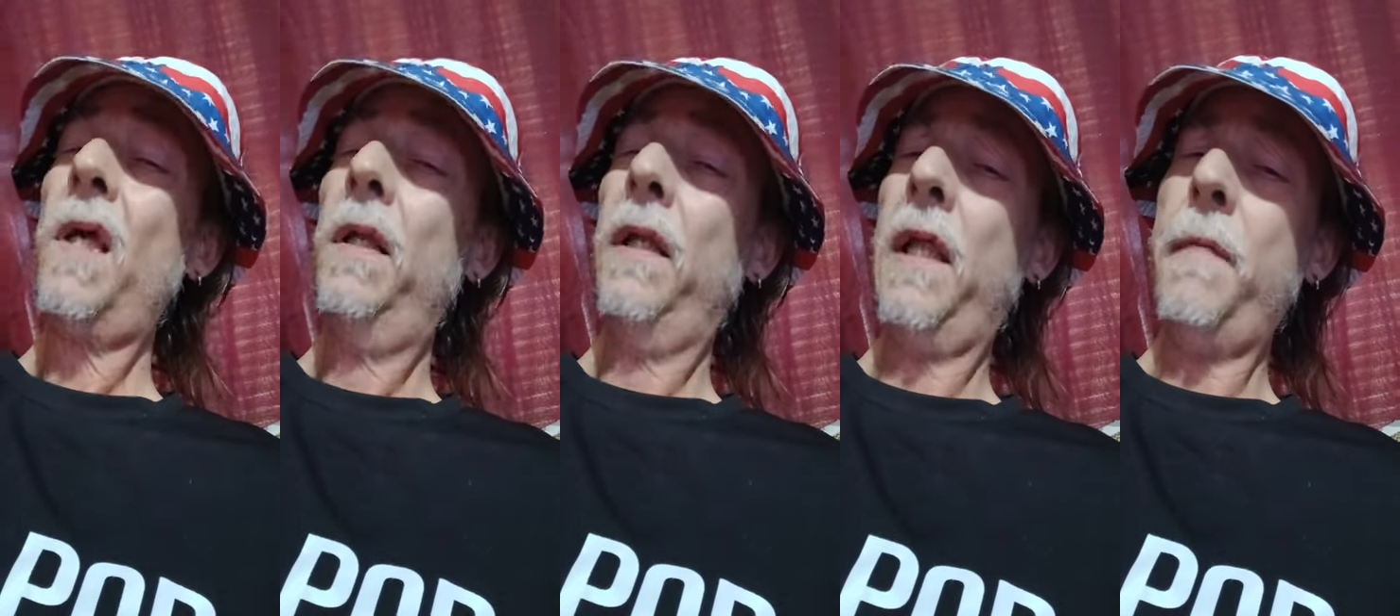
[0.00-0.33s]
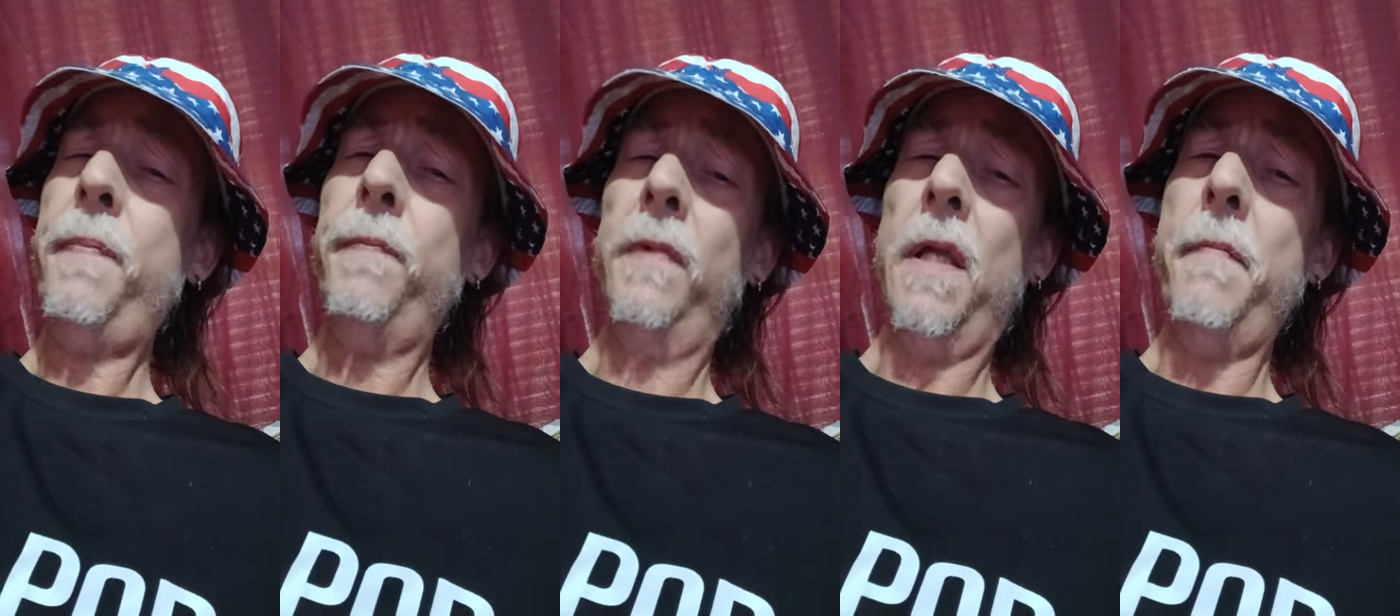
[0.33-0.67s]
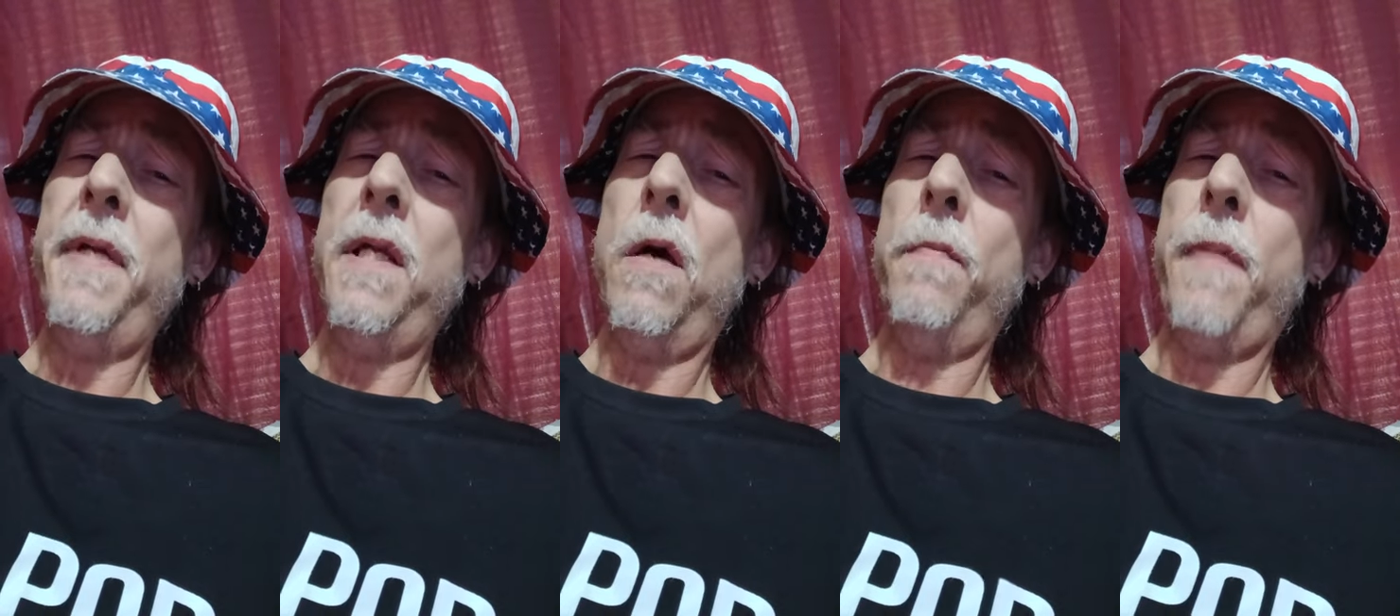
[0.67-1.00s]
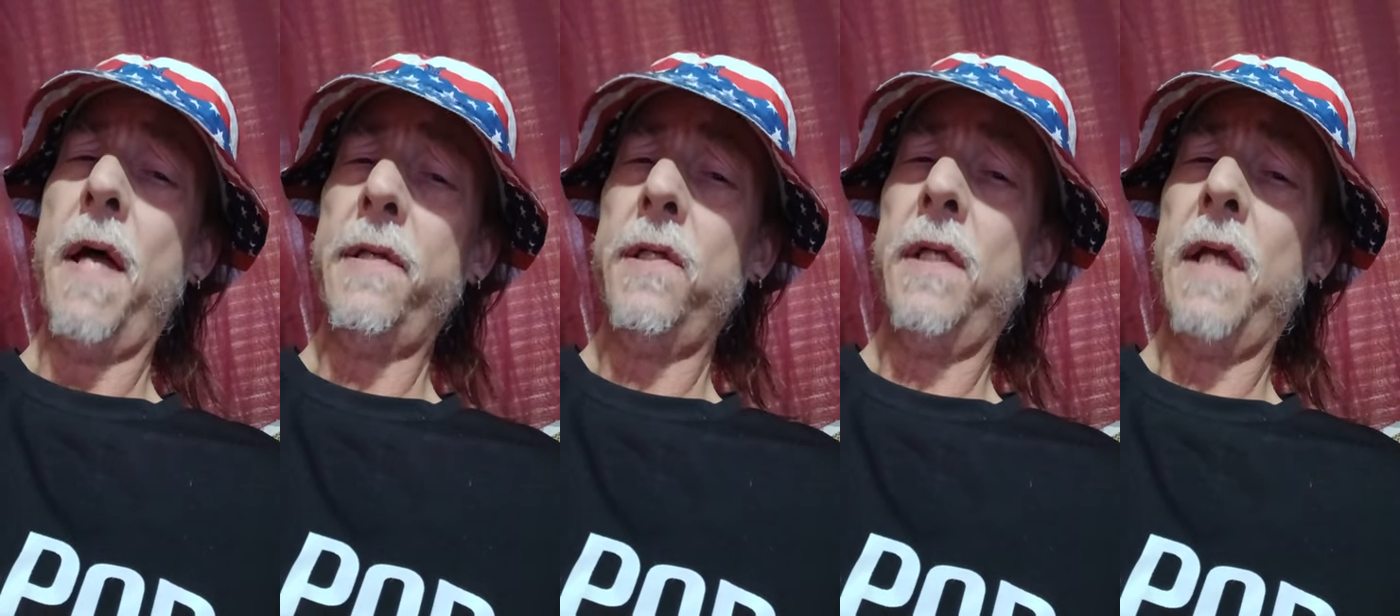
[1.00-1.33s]
Let me know
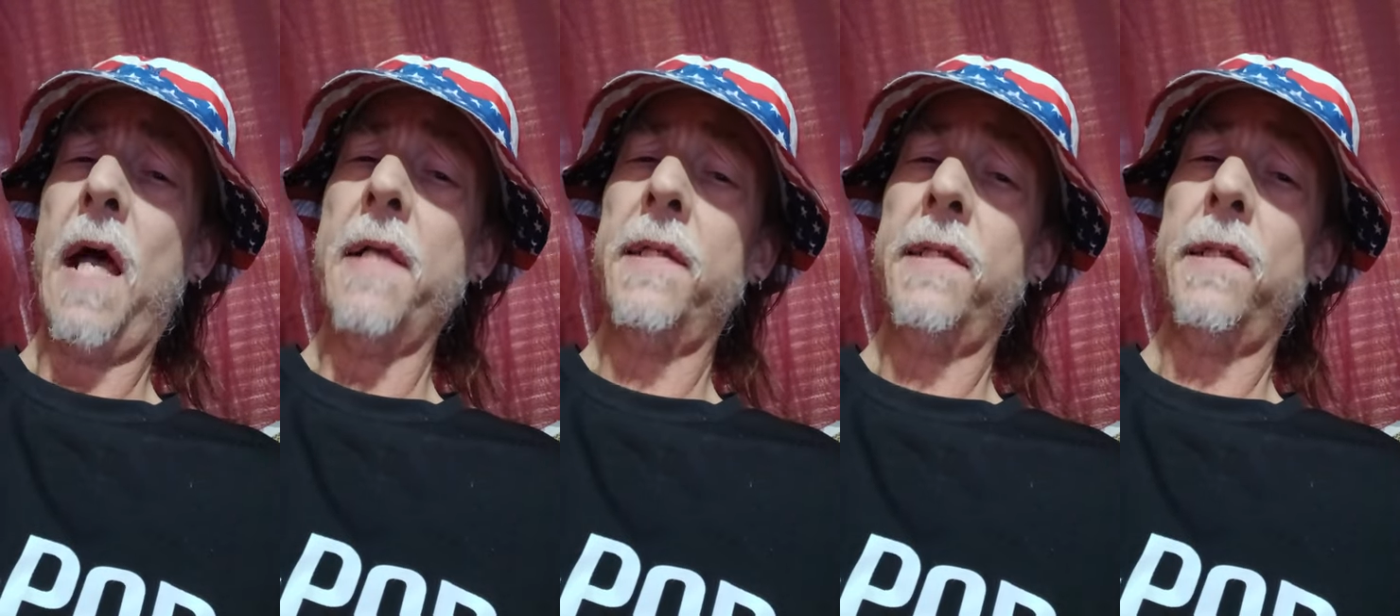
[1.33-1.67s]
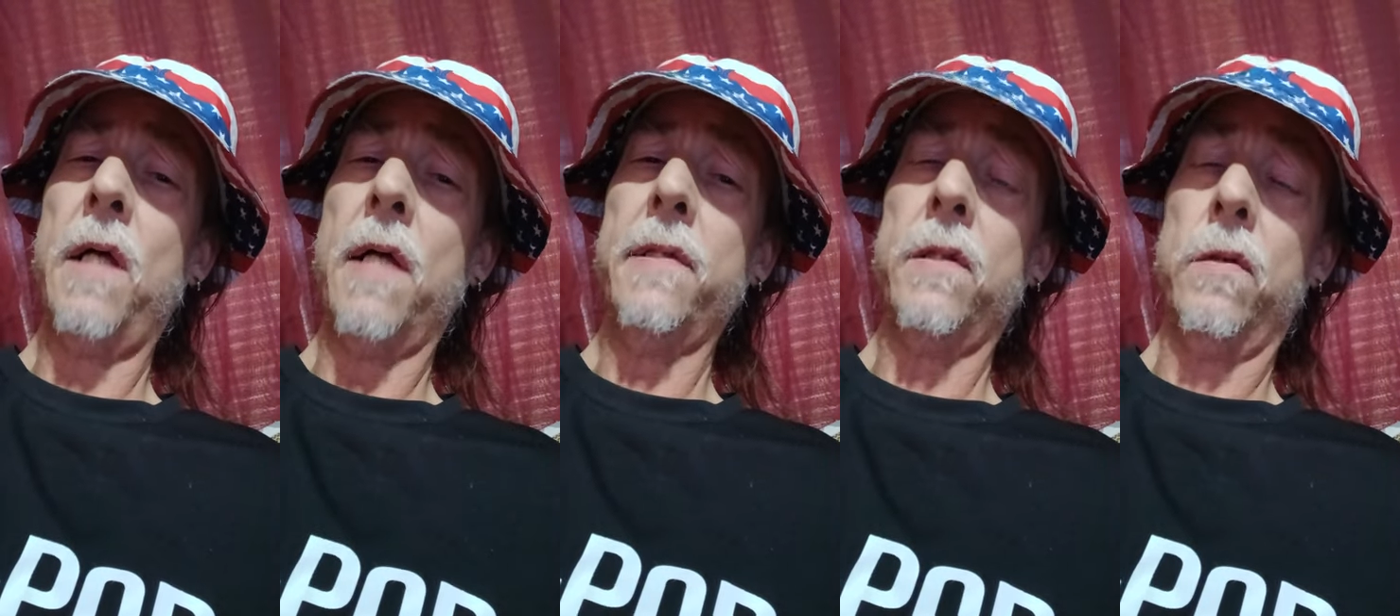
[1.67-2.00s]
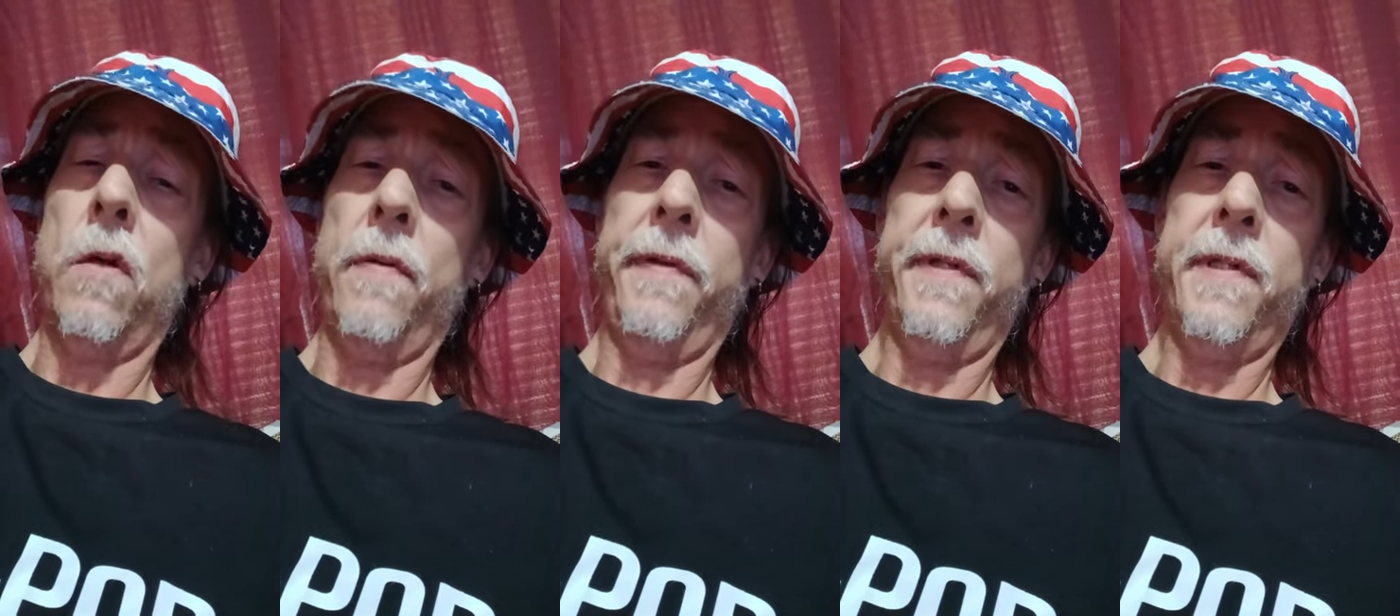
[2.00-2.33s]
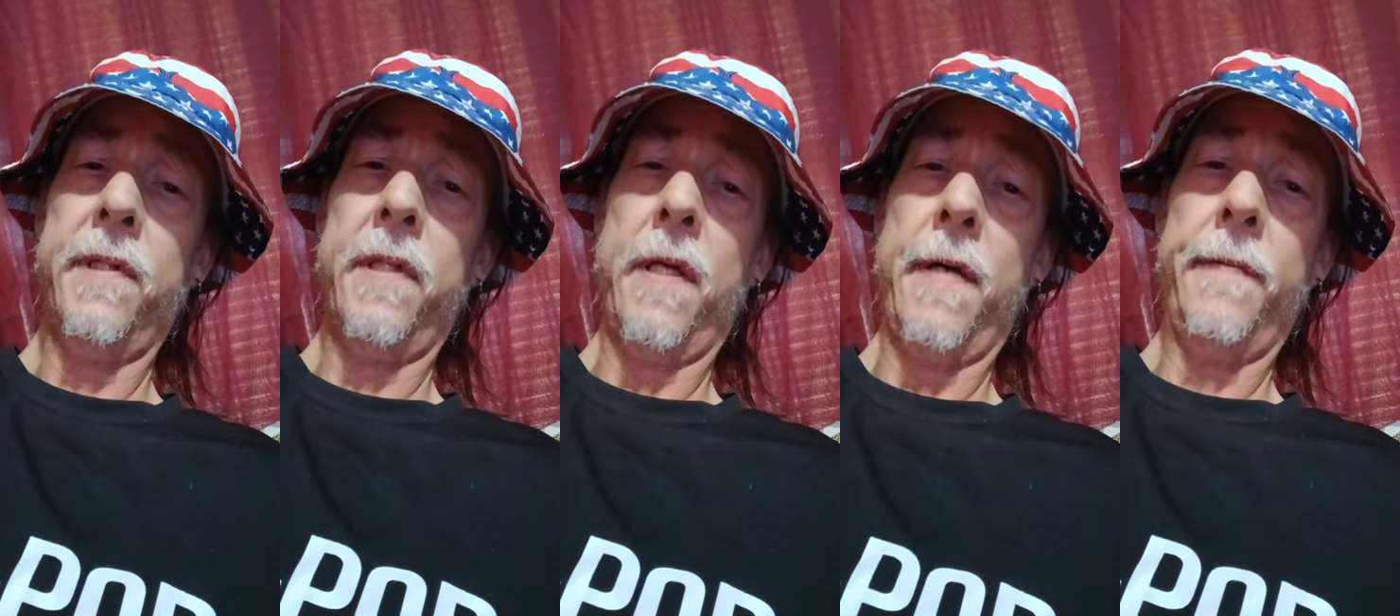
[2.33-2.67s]
about you guys' thoughts on all this
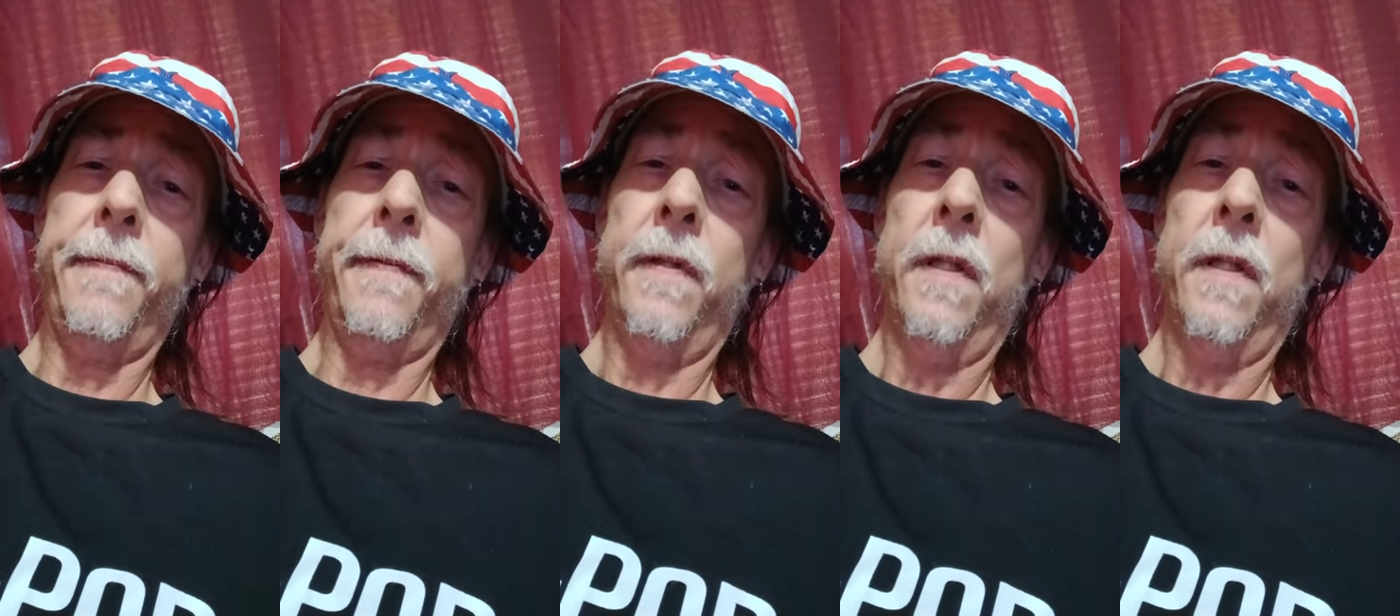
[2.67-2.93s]
stuff.